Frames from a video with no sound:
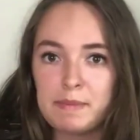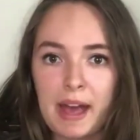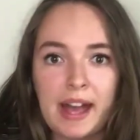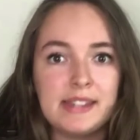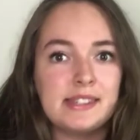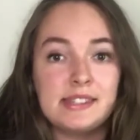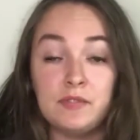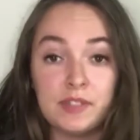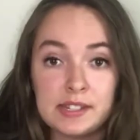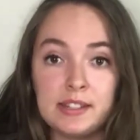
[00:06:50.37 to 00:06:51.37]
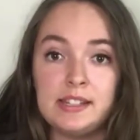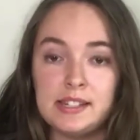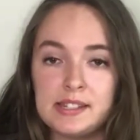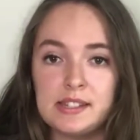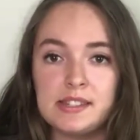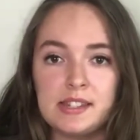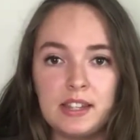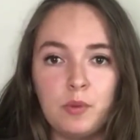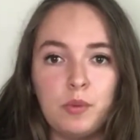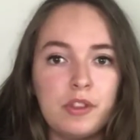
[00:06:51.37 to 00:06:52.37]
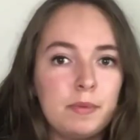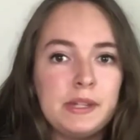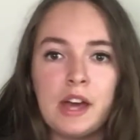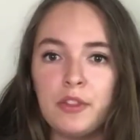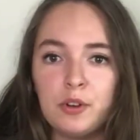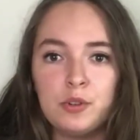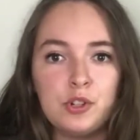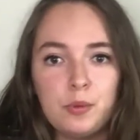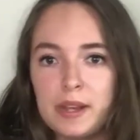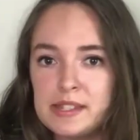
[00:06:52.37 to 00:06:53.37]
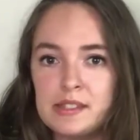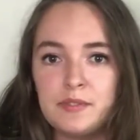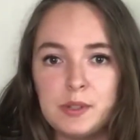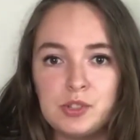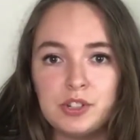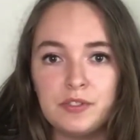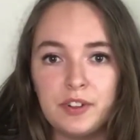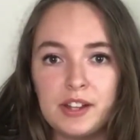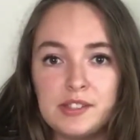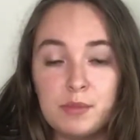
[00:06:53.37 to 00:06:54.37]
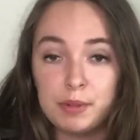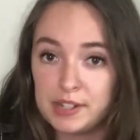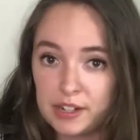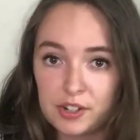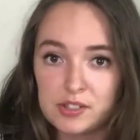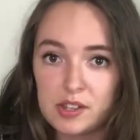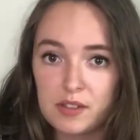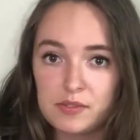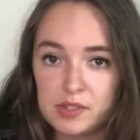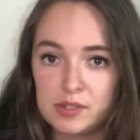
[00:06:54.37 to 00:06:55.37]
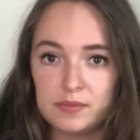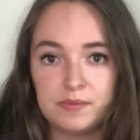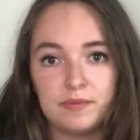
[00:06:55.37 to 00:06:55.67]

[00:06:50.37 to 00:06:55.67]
masks and physically distancing, will there be other new ways in the future for us to protect ourselves?